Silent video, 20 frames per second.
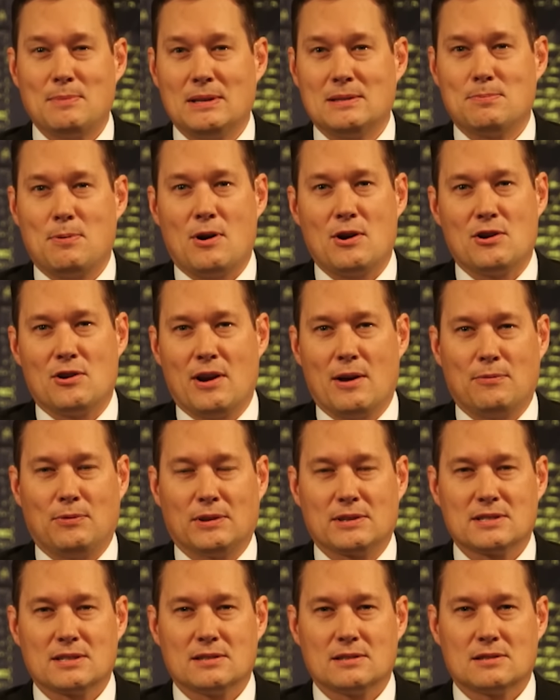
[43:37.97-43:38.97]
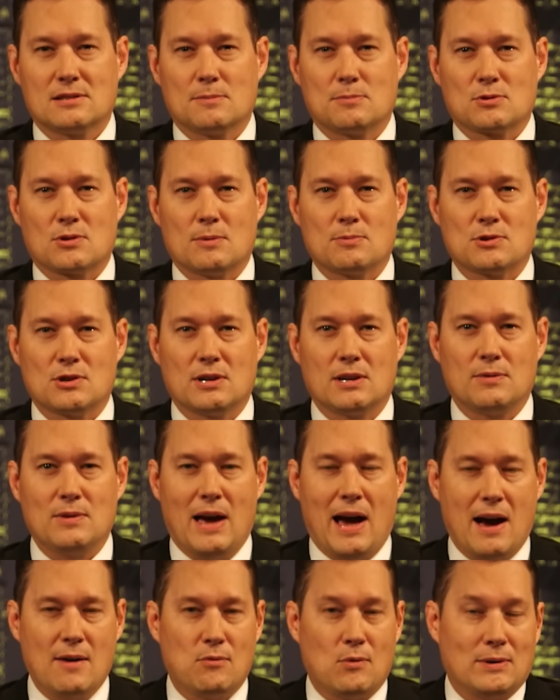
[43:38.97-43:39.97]
It's part of your Netflix subscription if you
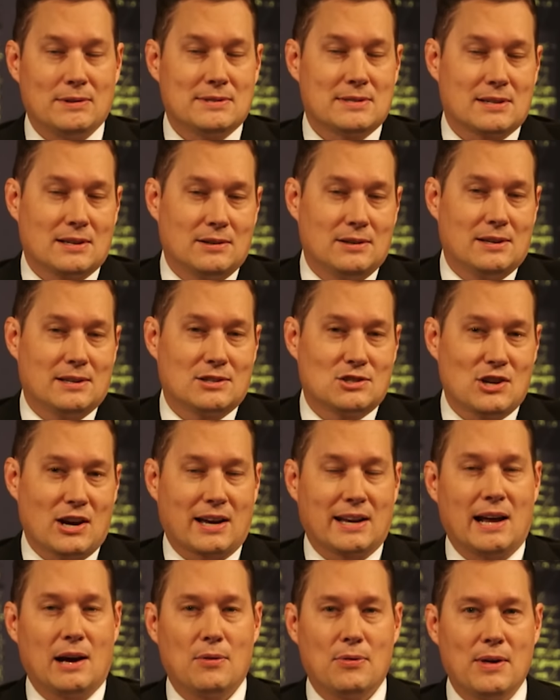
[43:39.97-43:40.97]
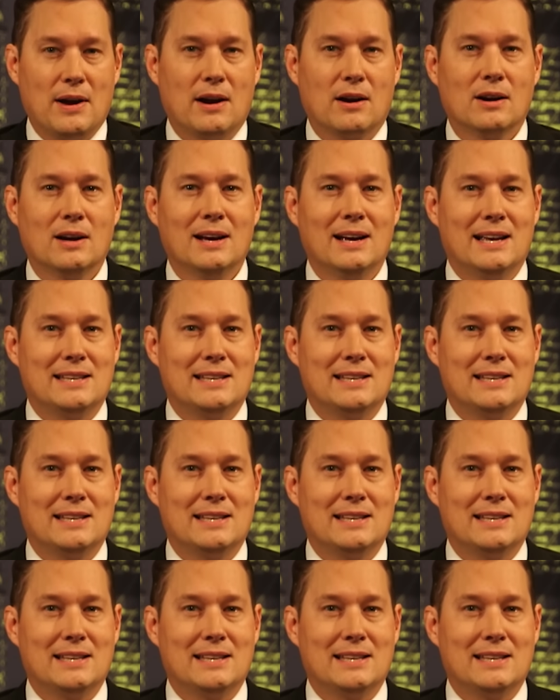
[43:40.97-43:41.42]
have one, so you can check it out there.